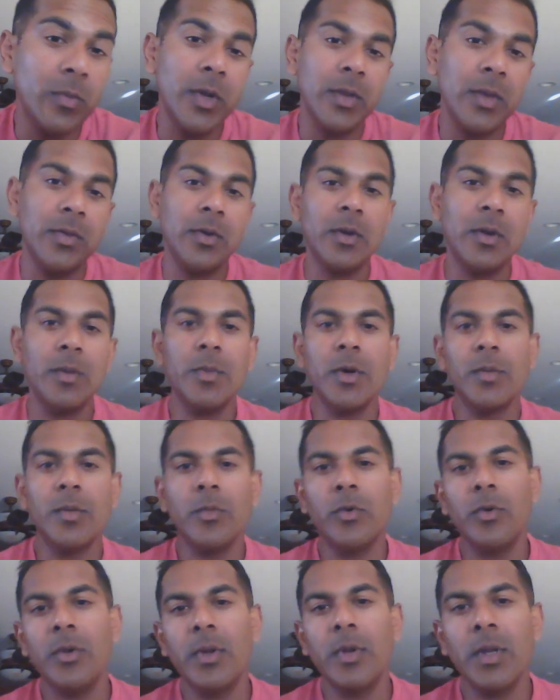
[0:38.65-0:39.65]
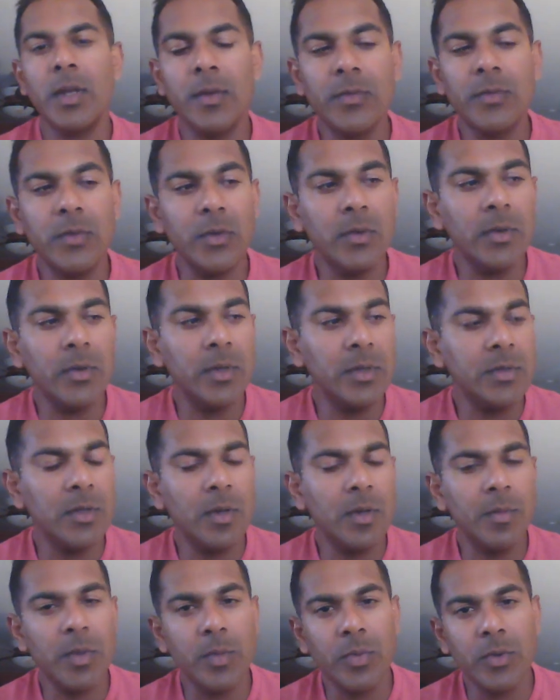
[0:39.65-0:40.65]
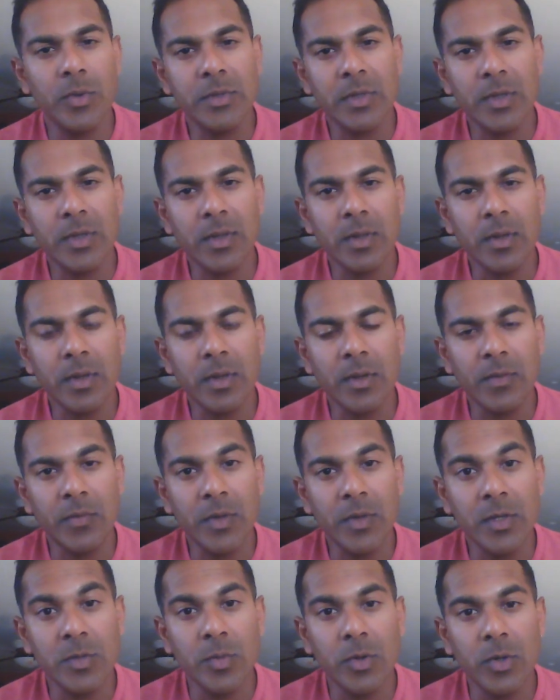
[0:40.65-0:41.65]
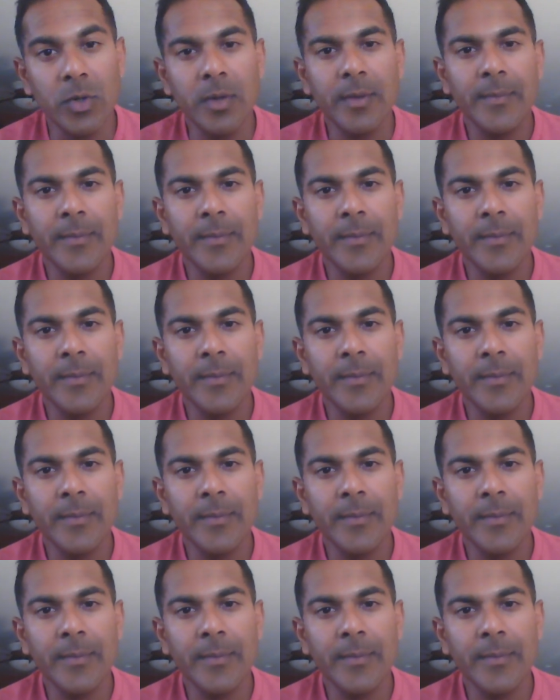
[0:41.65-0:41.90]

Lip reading: what I thought about Maurten after they saw my post on Facebook.